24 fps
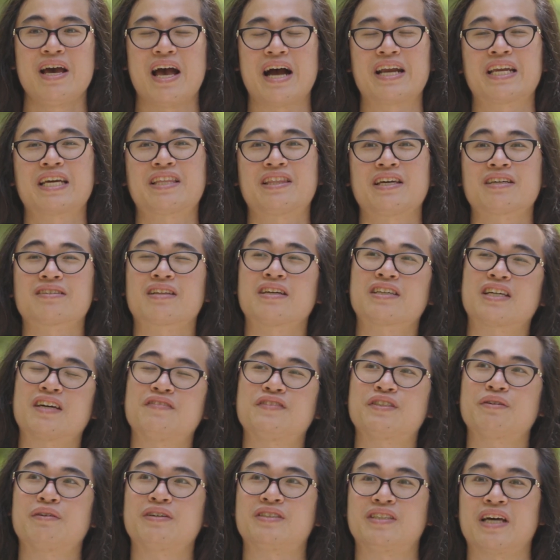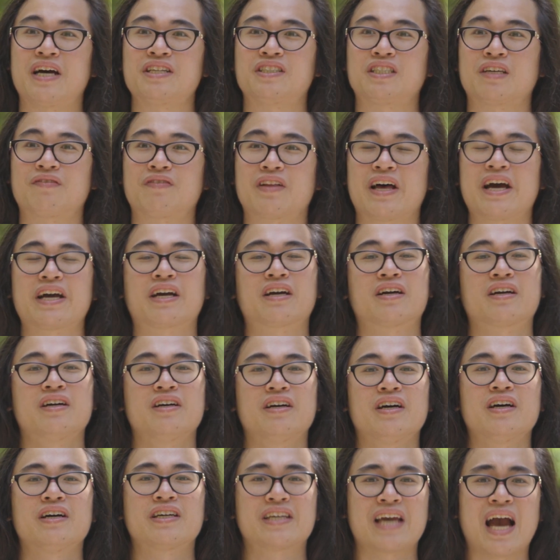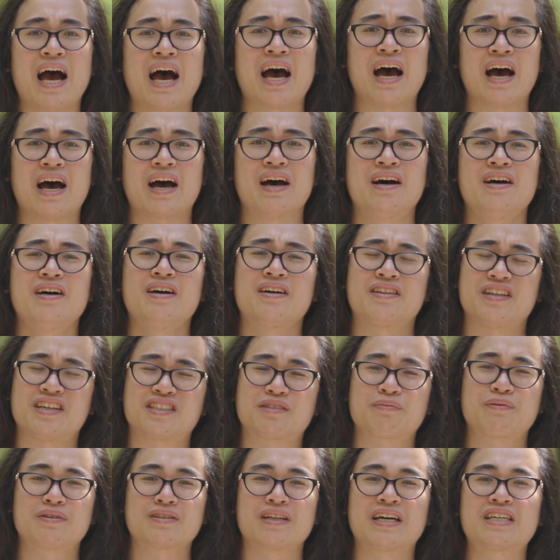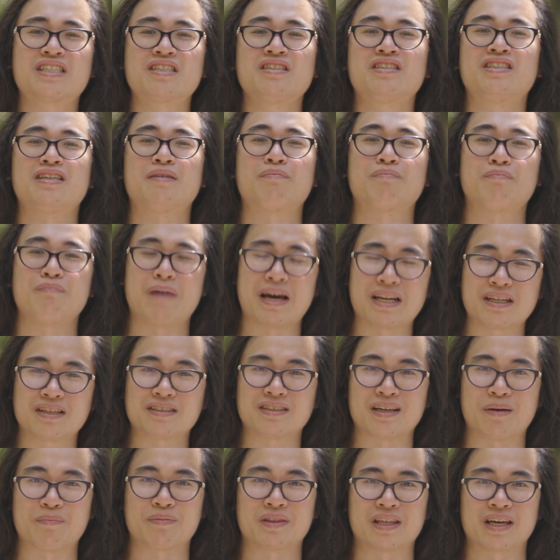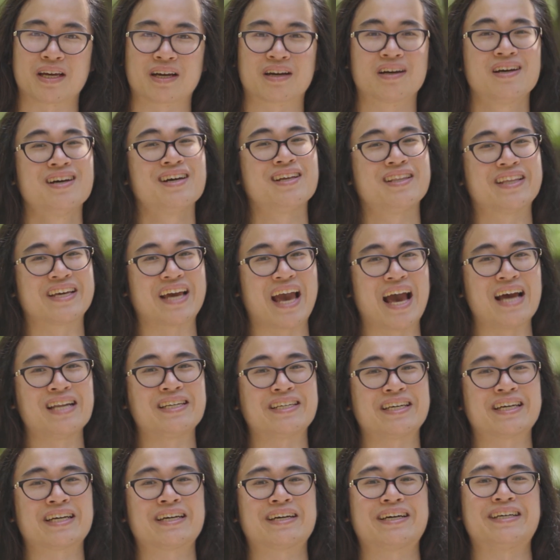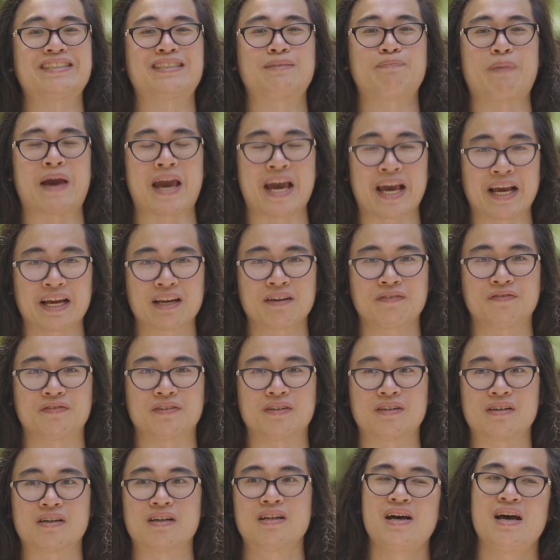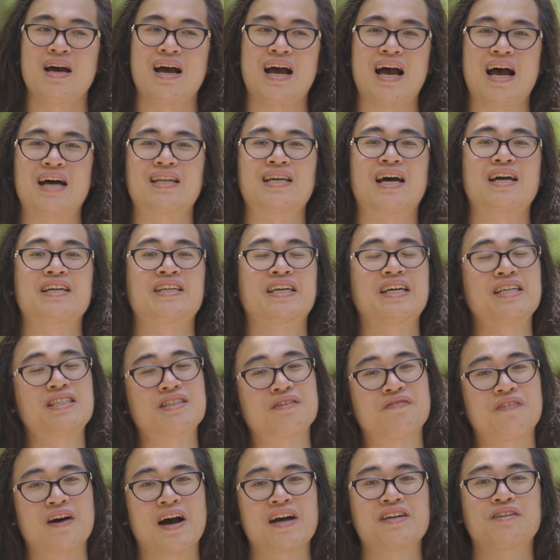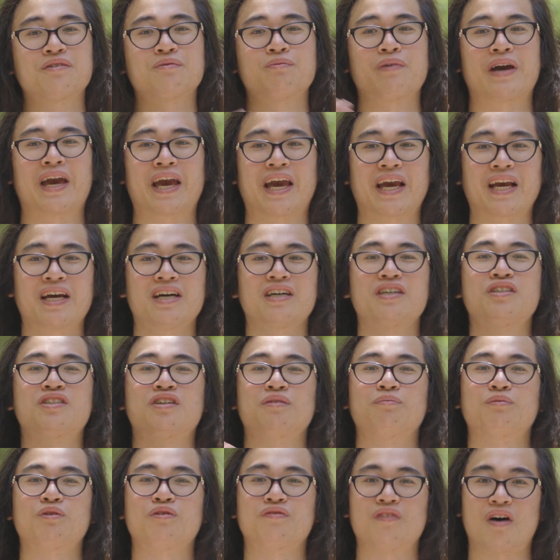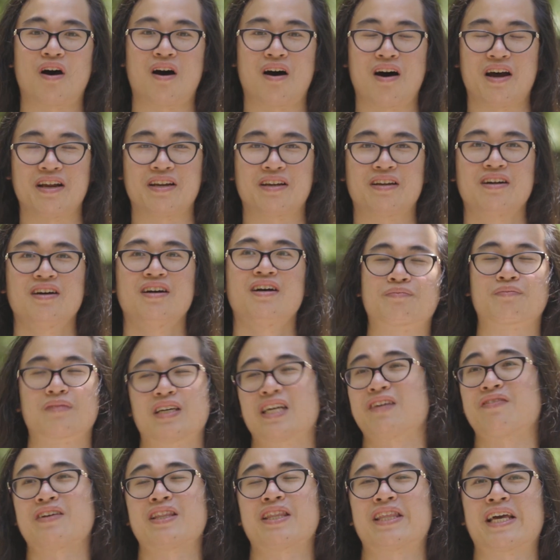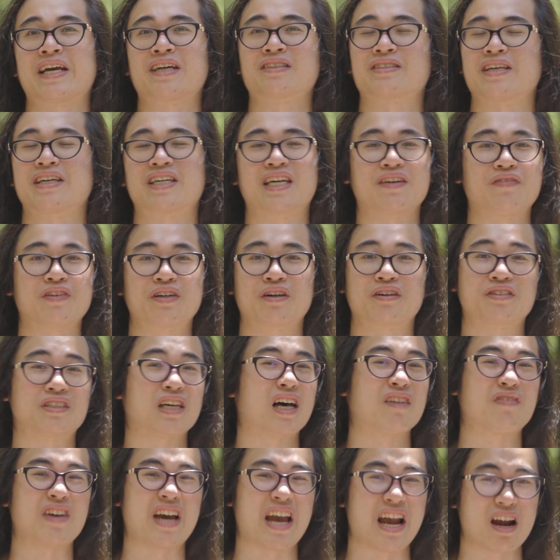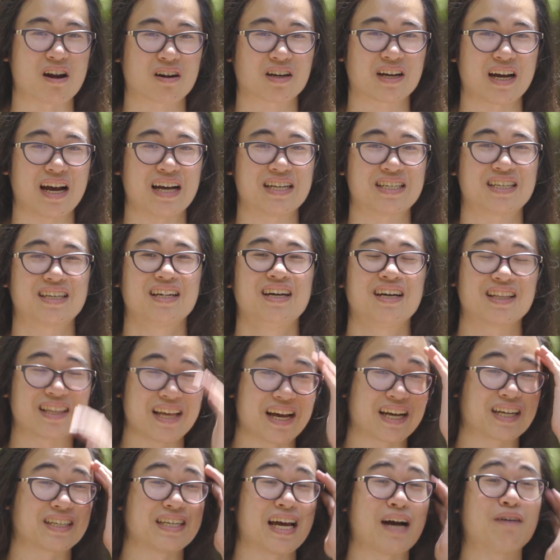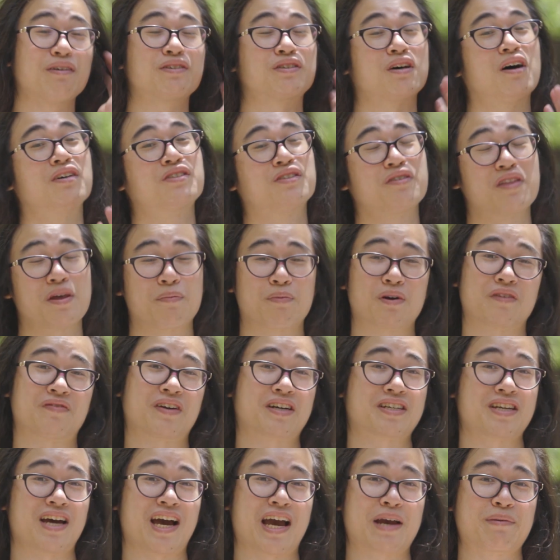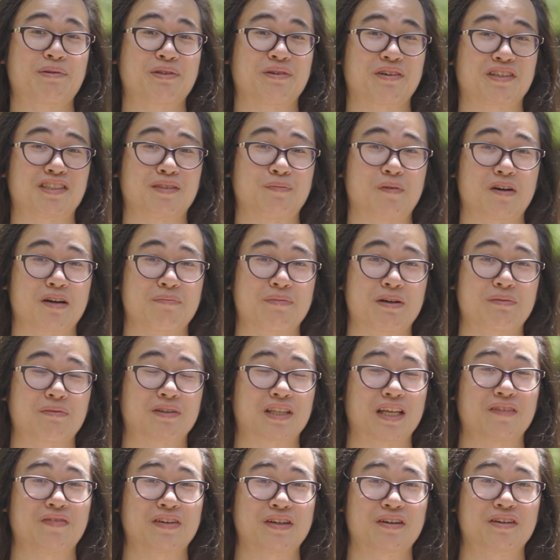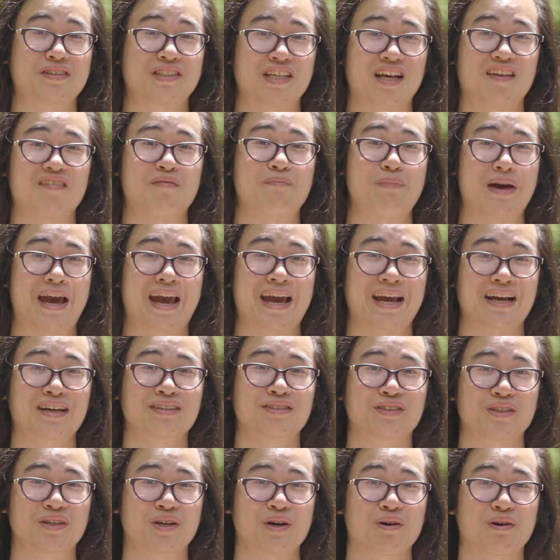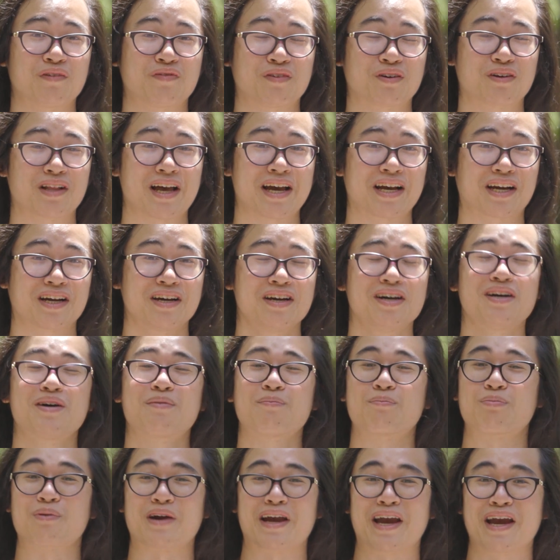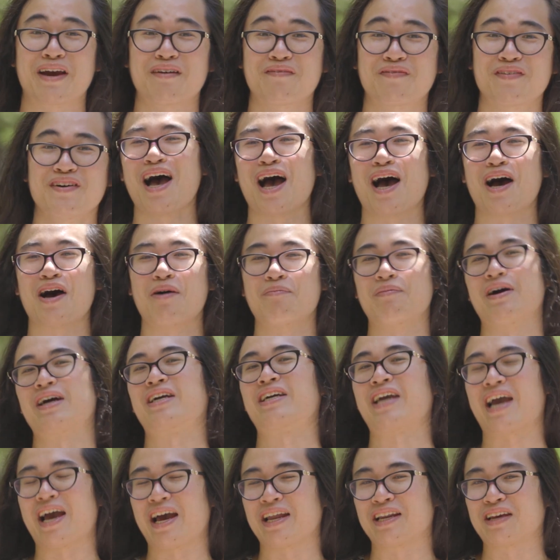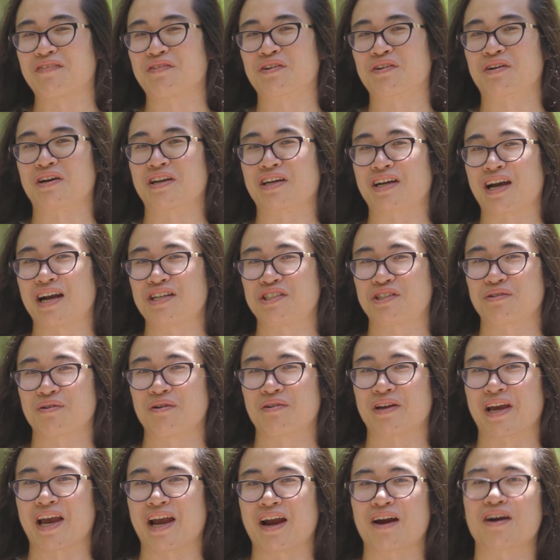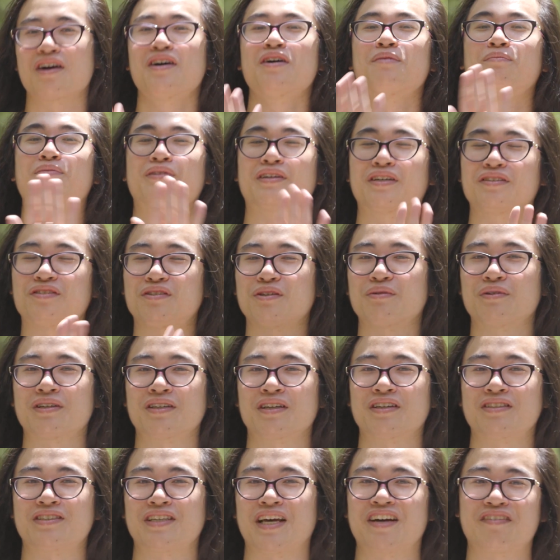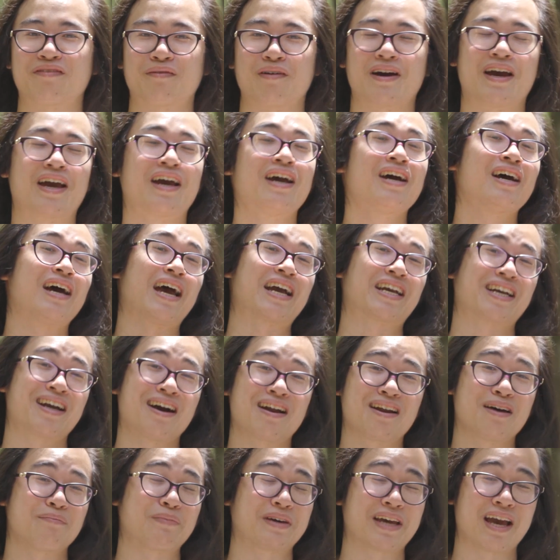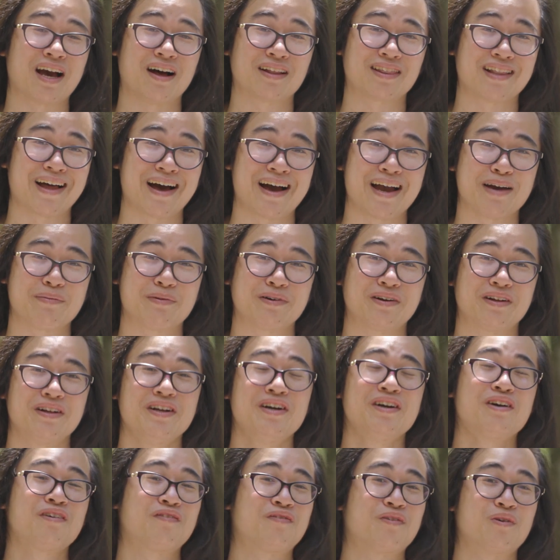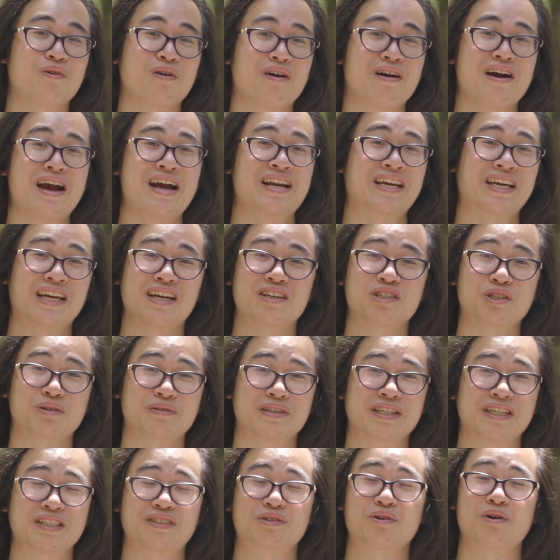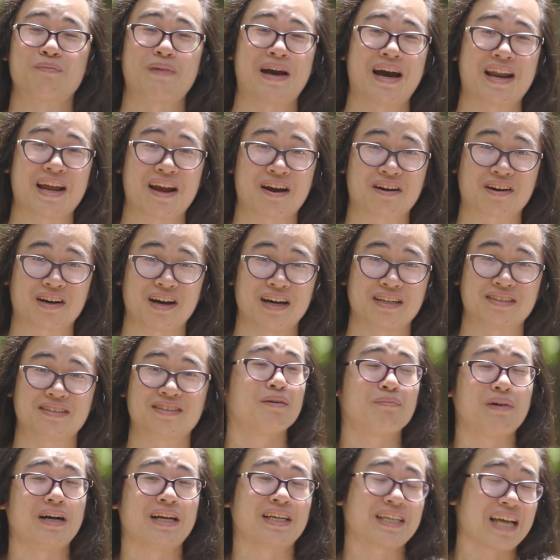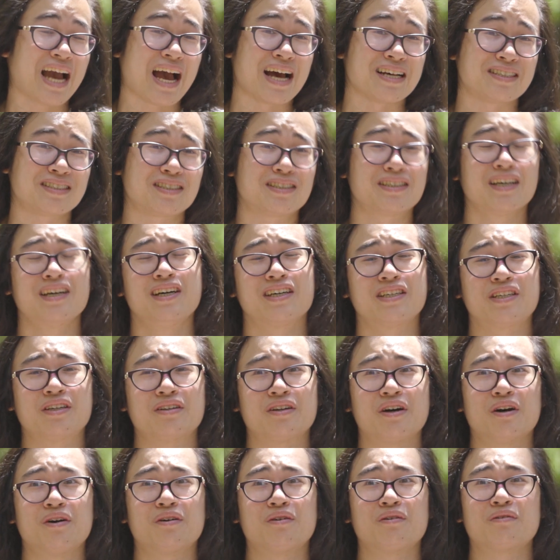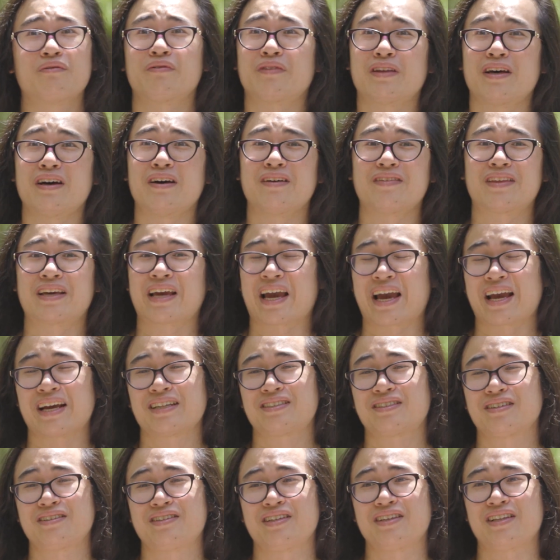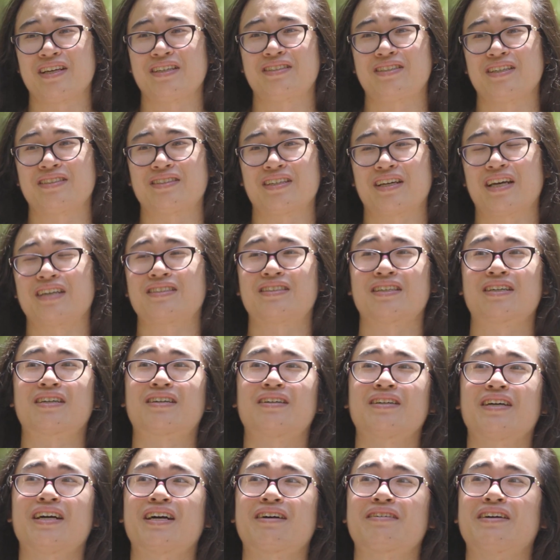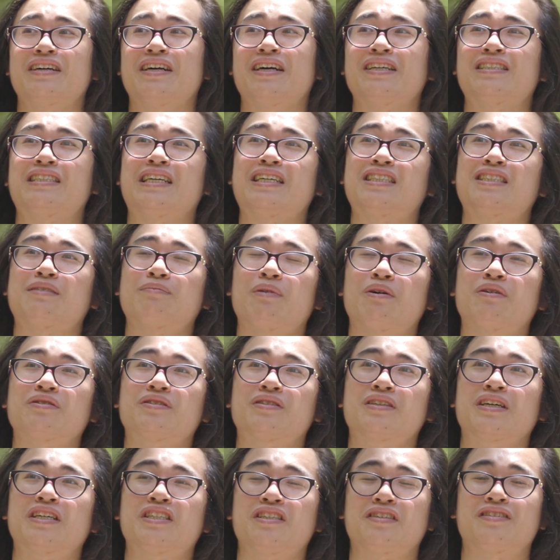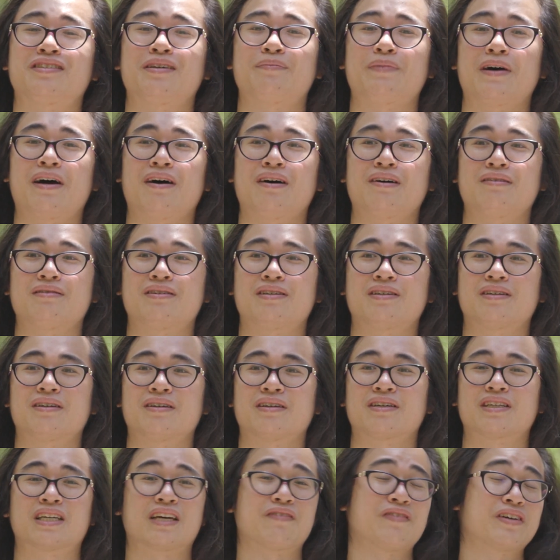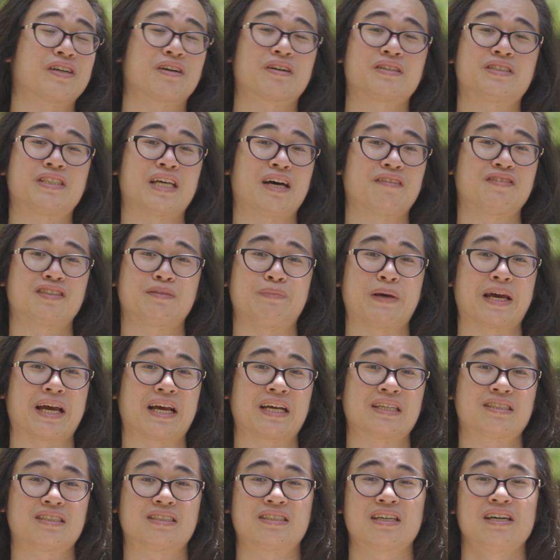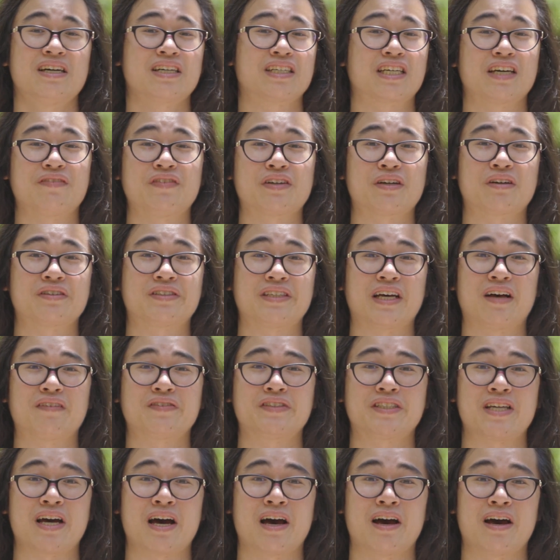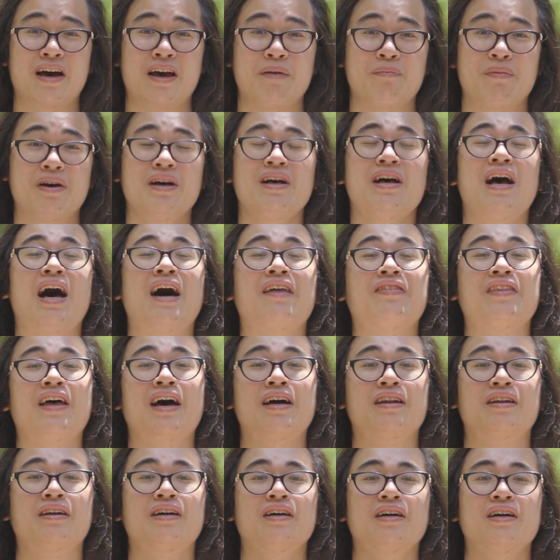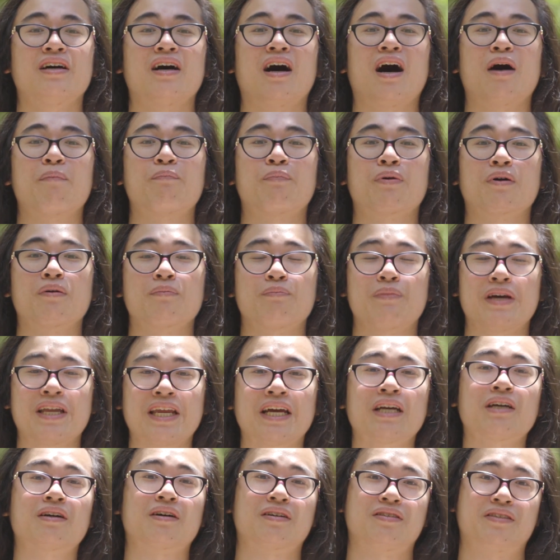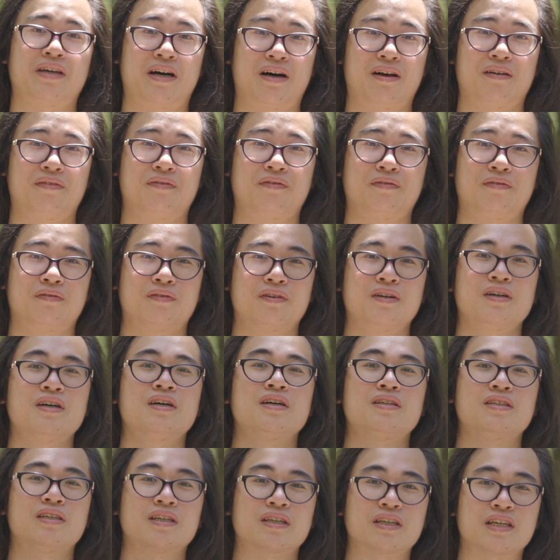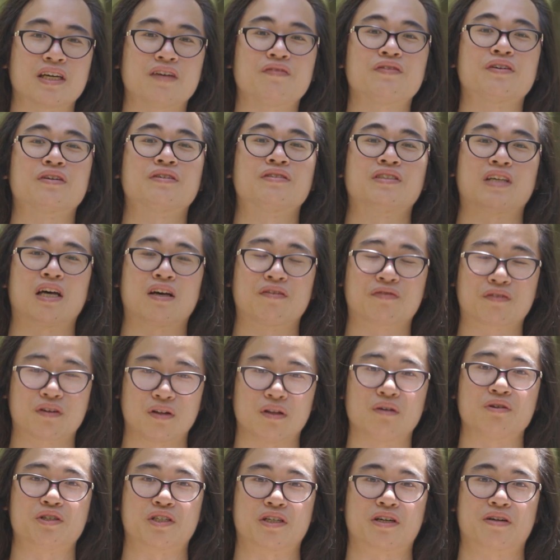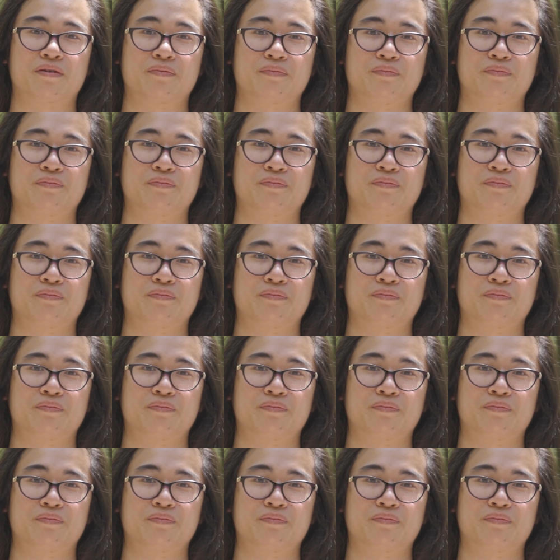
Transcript: Anything that gives you a sense of like, yeah, this relationship meant something. The ending is painful, and I need to find a way to move on. Even things like giving yourself a haircut, like now is also the perfect time to experiment with giving yourself bangs, you know, if you're like brave. Again, if you're gonna cut your own hair, please do it in a safe way. I cannot be held liable for any injuries or bad haircuts. But yes, you know, the answer to this isn't clear. It's mostly just about giving yourself space, giving yourself time, and then permitting yourself to give yourself closure.